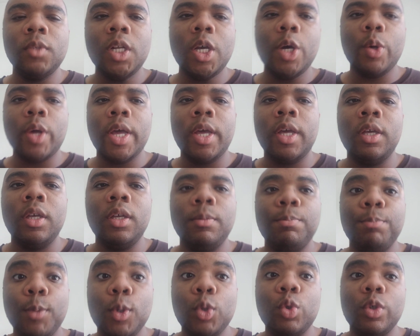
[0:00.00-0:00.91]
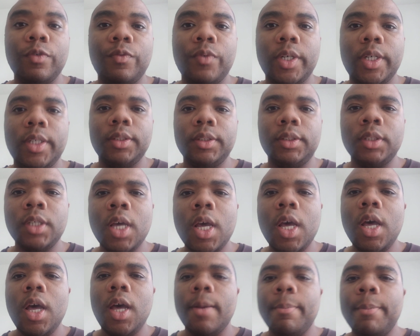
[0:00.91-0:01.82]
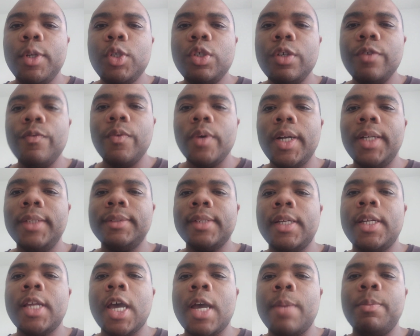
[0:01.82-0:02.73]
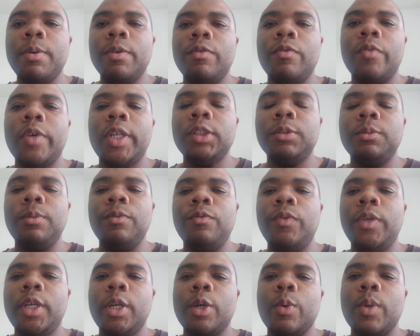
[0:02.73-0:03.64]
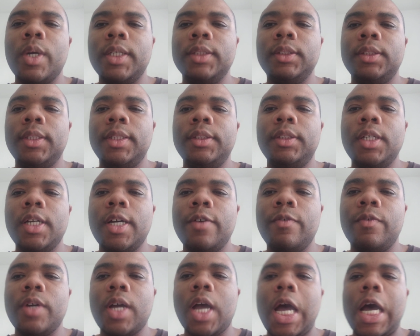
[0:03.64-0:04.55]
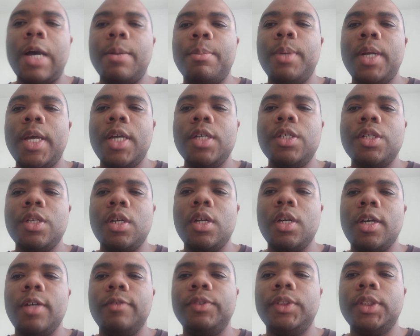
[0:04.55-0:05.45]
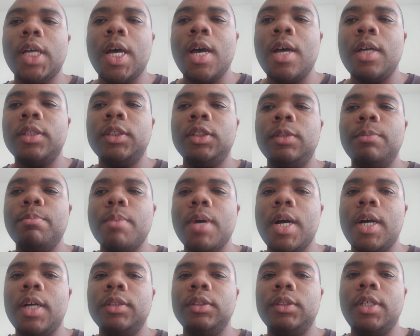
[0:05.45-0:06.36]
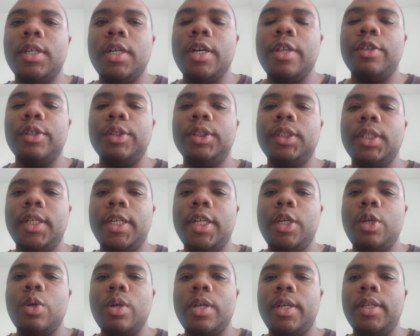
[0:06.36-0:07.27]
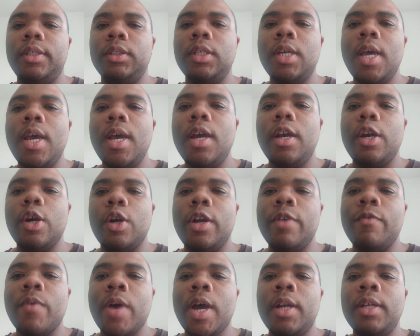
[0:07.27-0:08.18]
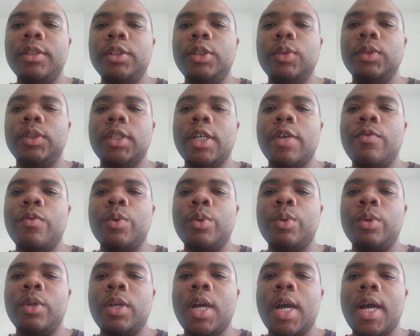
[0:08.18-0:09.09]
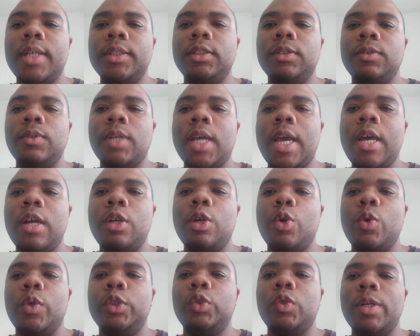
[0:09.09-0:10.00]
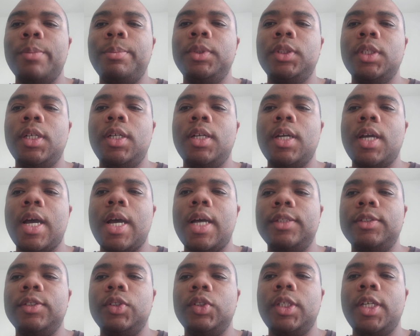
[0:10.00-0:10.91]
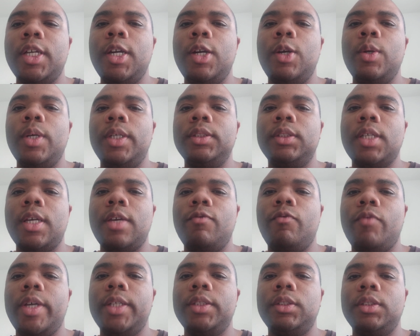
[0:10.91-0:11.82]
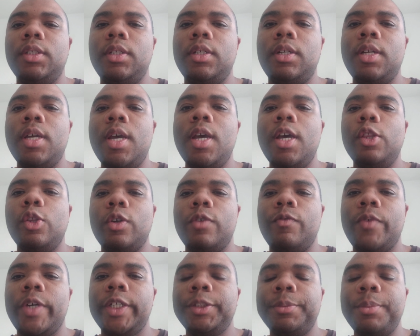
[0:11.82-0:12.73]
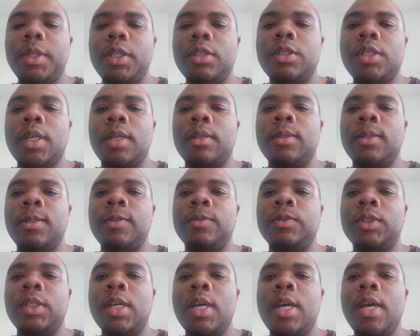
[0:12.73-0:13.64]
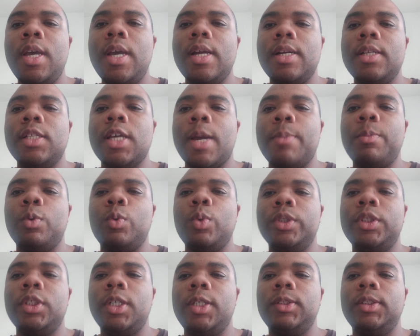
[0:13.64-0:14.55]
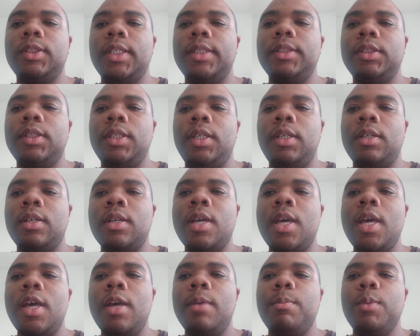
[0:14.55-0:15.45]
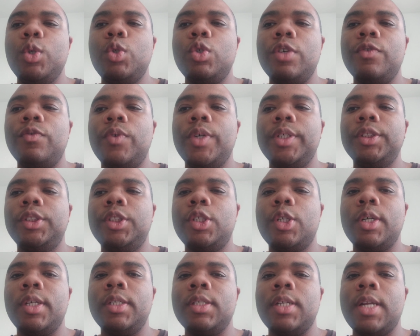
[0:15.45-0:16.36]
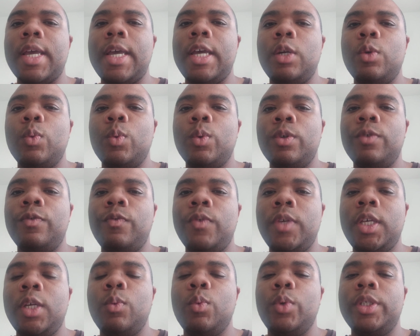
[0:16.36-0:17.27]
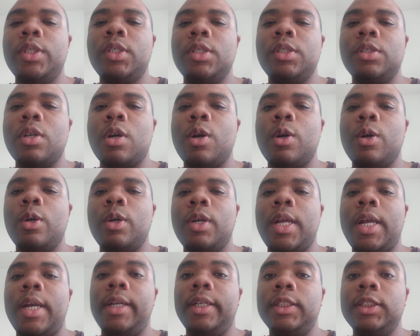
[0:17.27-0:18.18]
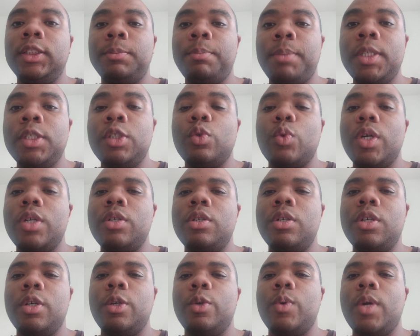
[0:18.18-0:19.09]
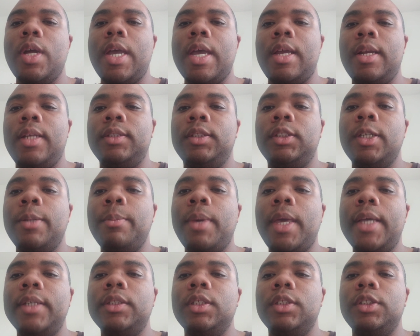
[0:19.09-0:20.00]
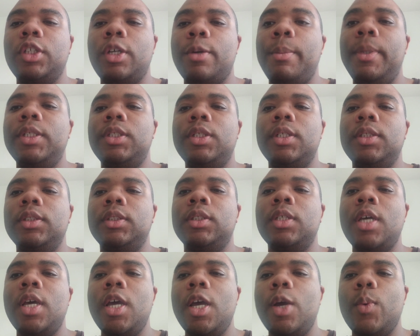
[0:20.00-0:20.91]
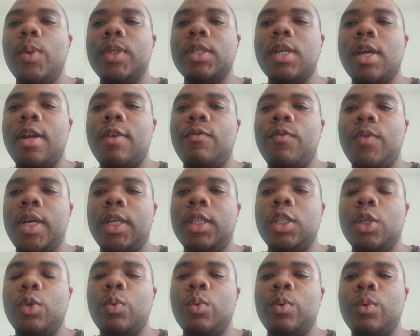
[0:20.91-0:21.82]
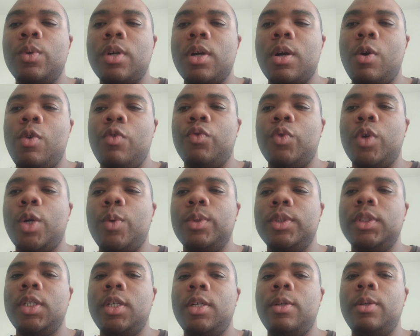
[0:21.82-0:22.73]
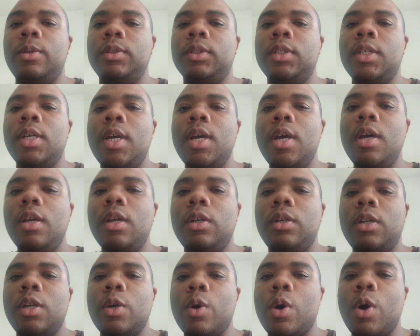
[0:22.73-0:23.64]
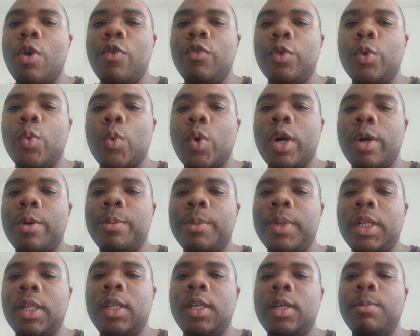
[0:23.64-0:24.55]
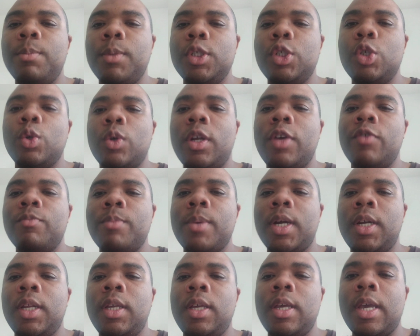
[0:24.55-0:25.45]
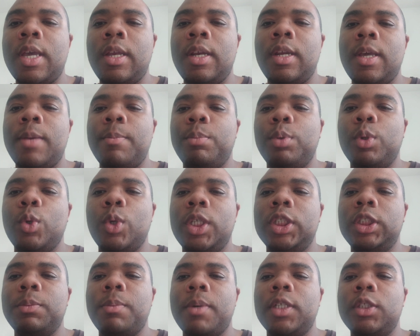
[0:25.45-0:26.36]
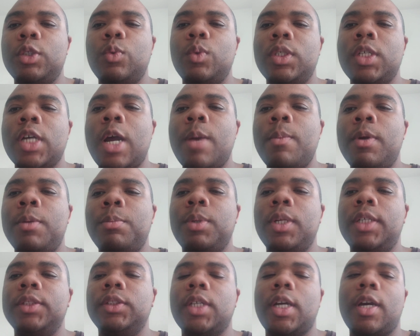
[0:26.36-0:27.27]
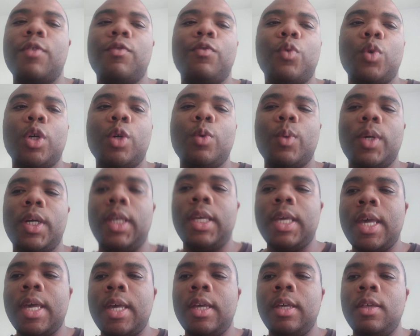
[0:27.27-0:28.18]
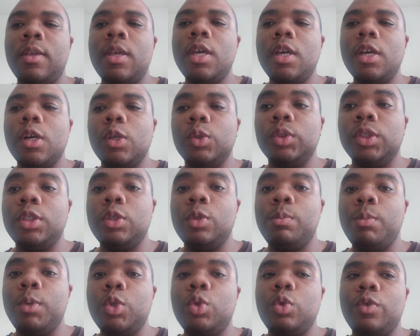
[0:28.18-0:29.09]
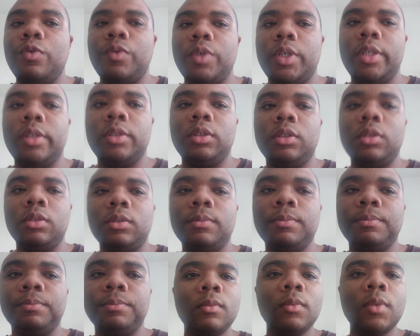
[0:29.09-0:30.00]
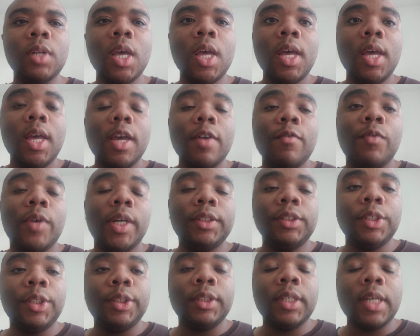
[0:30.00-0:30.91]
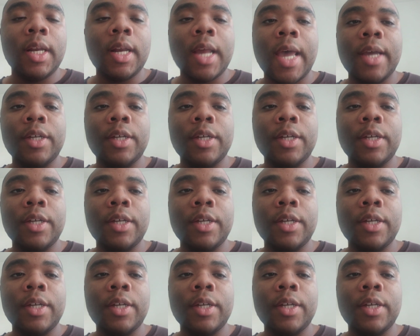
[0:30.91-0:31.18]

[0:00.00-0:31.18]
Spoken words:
Okay, mutual funds. A mutual fund is a type of investment vehicle consisting of a combination of stocks, bonds, and other securities. They are divided into several kinds of categories representing the kinds of securities they invest in, their investment objectives, and the type of returns they seek. Mutual funds charge an annual fee, which is called an expense ratio, and in some cases, commissions, which can affect their overall returns. The overwhelmingly majority of money in employer-sponsored retirement plans like a 401k goes into mutual funds. Investors can